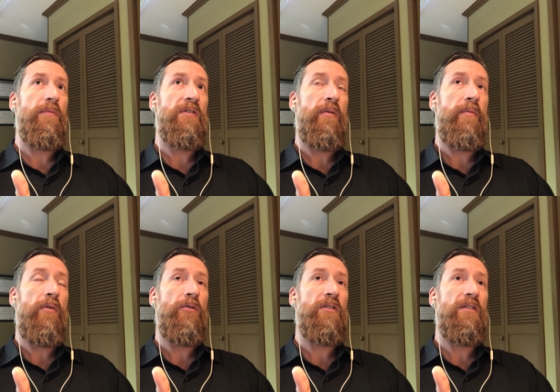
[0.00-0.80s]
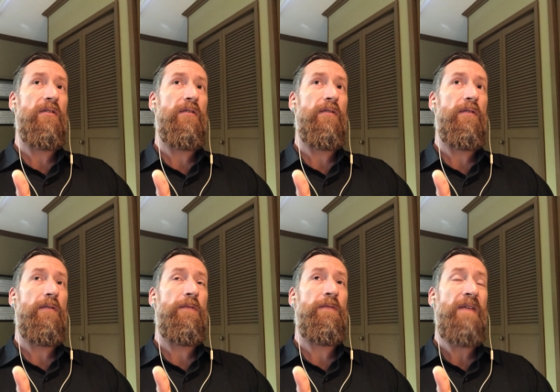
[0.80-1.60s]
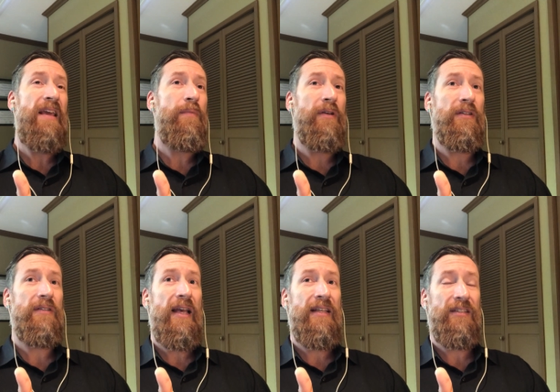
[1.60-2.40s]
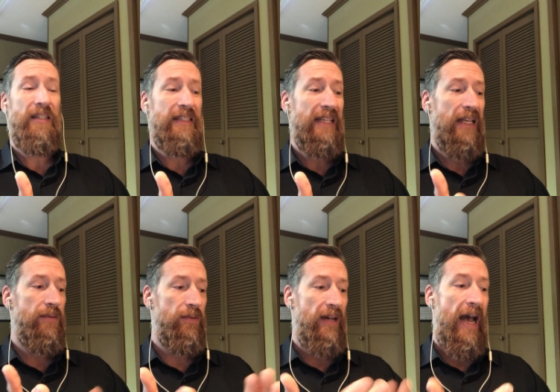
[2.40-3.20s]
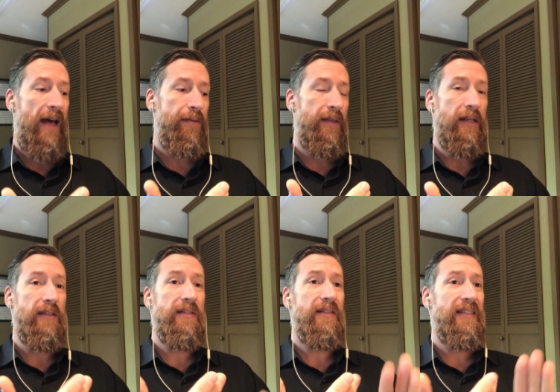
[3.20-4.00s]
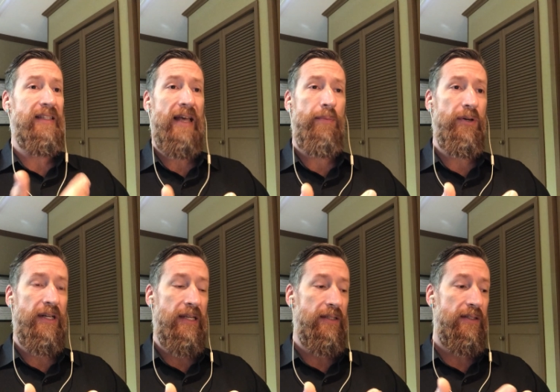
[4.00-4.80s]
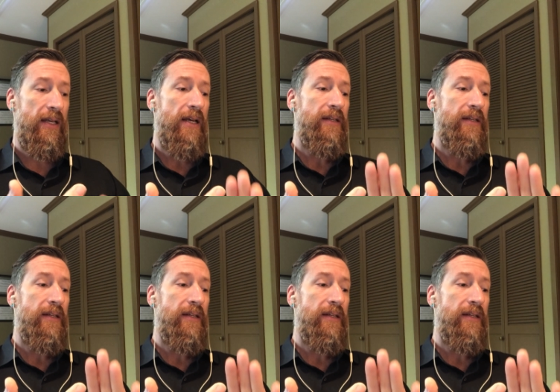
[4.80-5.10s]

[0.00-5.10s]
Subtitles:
some of the most famous and successful athletes, celebrities,